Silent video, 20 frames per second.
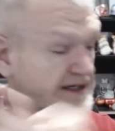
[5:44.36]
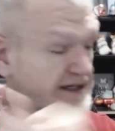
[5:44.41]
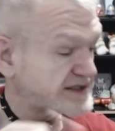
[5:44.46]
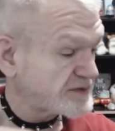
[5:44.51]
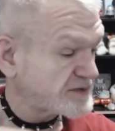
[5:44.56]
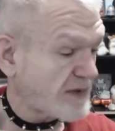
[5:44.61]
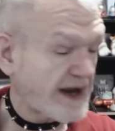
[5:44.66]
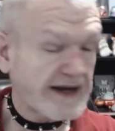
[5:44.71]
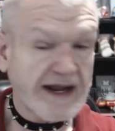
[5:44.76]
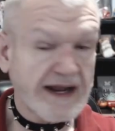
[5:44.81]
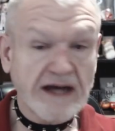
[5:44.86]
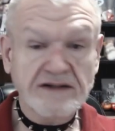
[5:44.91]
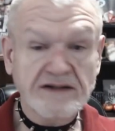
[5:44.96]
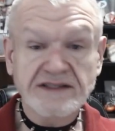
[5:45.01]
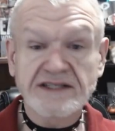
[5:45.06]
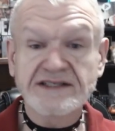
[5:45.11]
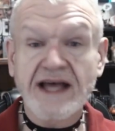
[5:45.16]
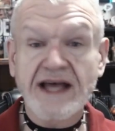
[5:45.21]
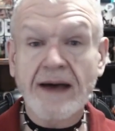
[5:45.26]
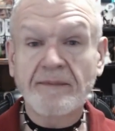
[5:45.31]
that because right now
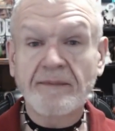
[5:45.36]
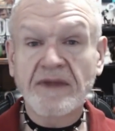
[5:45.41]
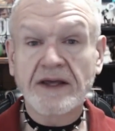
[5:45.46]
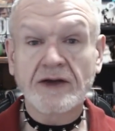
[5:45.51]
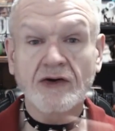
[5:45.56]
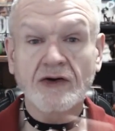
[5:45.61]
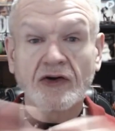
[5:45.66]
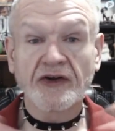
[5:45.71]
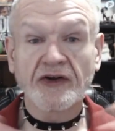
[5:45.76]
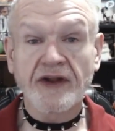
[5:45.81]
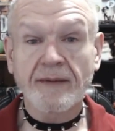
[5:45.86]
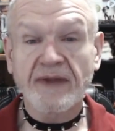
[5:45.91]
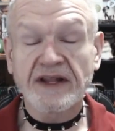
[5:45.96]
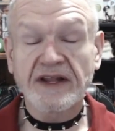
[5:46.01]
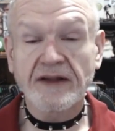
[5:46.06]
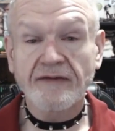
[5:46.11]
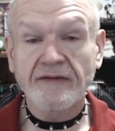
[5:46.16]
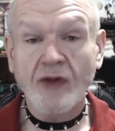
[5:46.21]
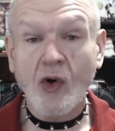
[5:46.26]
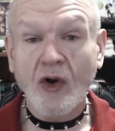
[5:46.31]
she's happy curled up
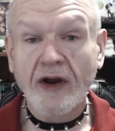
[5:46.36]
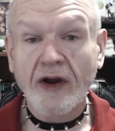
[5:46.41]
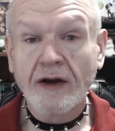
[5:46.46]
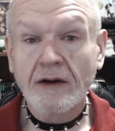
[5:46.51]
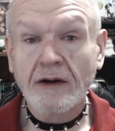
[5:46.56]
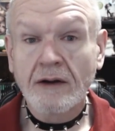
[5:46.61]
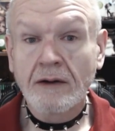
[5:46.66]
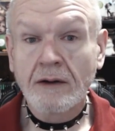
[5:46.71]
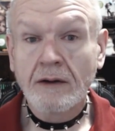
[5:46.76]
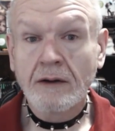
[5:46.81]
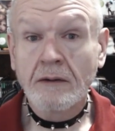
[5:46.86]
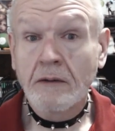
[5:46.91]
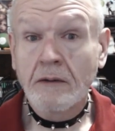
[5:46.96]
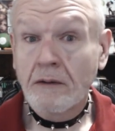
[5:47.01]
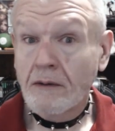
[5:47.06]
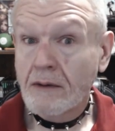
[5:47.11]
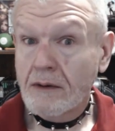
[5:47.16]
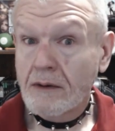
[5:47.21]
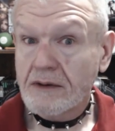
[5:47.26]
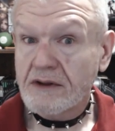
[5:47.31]
on the floor.
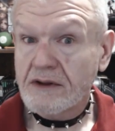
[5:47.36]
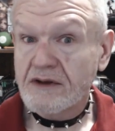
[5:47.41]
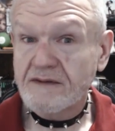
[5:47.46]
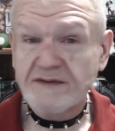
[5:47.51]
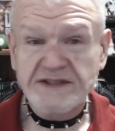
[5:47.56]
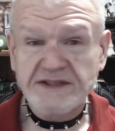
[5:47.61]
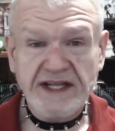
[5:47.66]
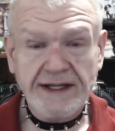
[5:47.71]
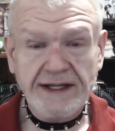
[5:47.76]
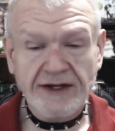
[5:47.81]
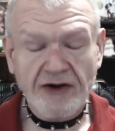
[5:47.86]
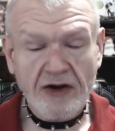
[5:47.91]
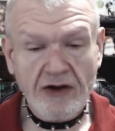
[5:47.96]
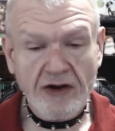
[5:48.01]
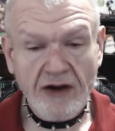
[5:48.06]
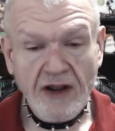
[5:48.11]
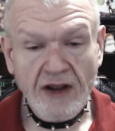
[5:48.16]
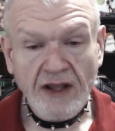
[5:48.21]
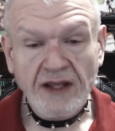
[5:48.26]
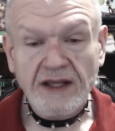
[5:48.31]
You've seen
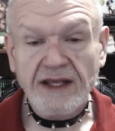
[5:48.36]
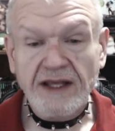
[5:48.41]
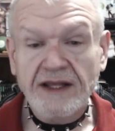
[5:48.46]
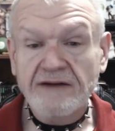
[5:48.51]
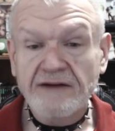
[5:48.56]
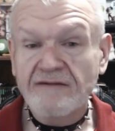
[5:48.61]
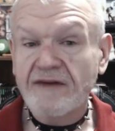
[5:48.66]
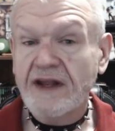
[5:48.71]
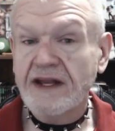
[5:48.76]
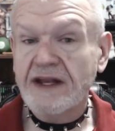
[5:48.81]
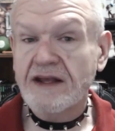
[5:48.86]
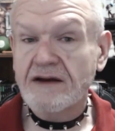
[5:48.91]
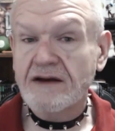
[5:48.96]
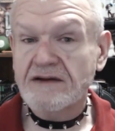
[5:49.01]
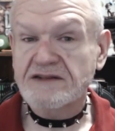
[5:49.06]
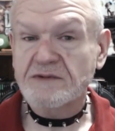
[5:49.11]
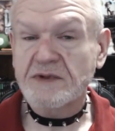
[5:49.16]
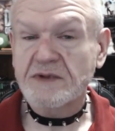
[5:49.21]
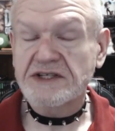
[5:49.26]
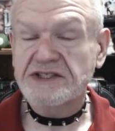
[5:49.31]
her in
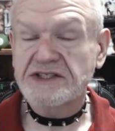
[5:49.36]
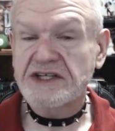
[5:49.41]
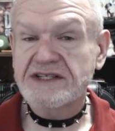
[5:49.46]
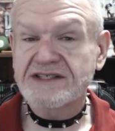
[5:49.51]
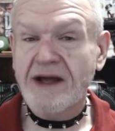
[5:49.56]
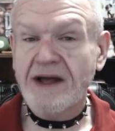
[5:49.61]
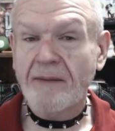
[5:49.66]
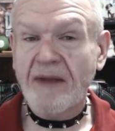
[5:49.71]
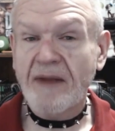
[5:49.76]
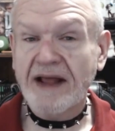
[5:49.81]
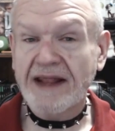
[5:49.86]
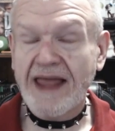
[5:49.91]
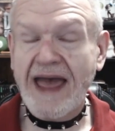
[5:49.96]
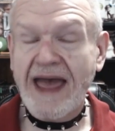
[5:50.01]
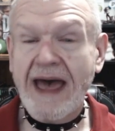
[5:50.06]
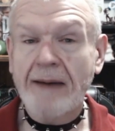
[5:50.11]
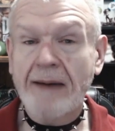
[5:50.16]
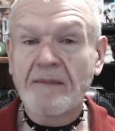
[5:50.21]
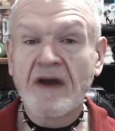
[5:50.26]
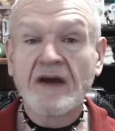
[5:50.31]
videos when she's on my
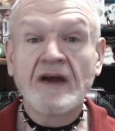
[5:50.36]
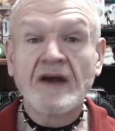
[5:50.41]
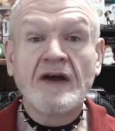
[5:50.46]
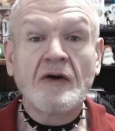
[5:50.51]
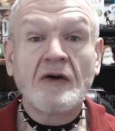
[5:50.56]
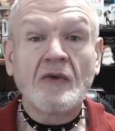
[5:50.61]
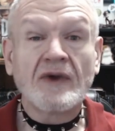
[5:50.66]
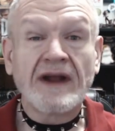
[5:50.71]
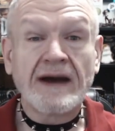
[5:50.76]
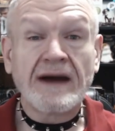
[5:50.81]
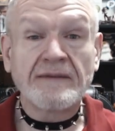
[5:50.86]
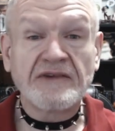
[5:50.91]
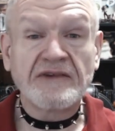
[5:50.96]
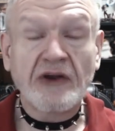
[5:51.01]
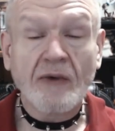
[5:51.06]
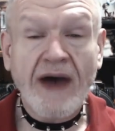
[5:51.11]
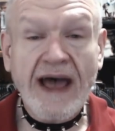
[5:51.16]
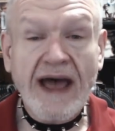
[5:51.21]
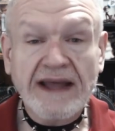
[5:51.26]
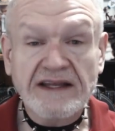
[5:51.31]
lap. When I'm
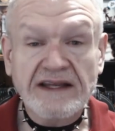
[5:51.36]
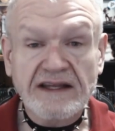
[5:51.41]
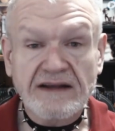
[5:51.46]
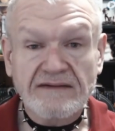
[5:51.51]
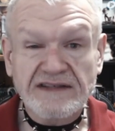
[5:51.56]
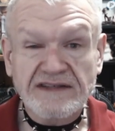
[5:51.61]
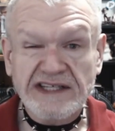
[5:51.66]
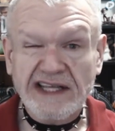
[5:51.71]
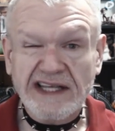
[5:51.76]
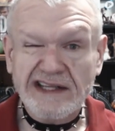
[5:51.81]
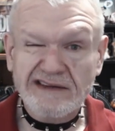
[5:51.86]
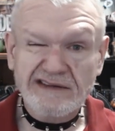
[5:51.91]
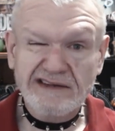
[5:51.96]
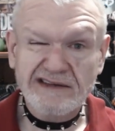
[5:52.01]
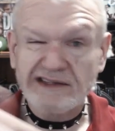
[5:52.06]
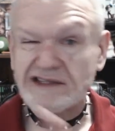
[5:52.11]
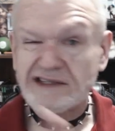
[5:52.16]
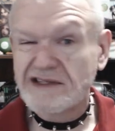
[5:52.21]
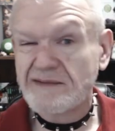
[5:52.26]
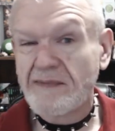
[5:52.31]
too active, she
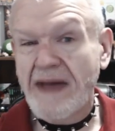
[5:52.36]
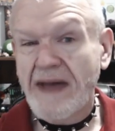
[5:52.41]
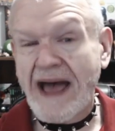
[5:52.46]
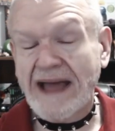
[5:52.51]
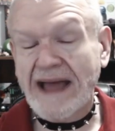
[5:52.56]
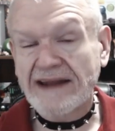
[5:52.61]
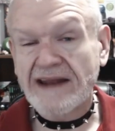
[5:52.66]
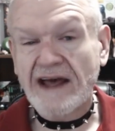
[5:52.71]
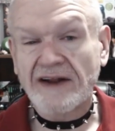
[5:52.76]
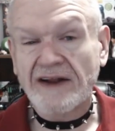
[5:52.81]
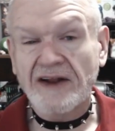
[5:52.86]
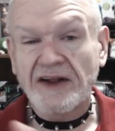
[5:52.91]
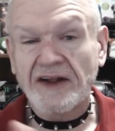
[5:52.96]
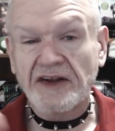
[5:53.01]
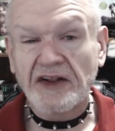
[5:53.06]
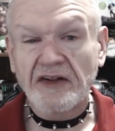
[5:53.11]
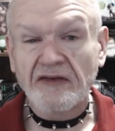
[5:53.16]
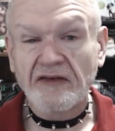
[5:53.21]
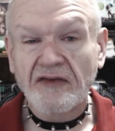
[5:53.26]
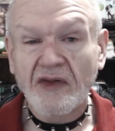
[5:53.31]
back down
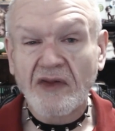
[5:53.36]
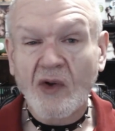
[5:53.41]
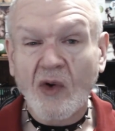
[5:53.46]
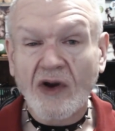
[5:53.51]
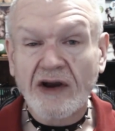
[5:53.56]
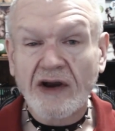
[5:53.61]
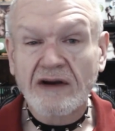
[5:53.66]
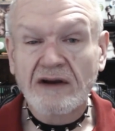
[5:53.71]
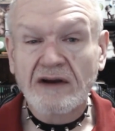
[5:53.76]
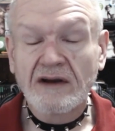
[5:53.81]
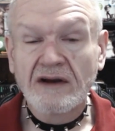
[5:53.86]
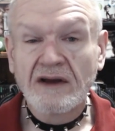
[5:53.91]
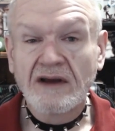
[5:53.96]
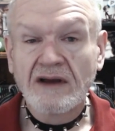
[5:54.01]
onto the floor.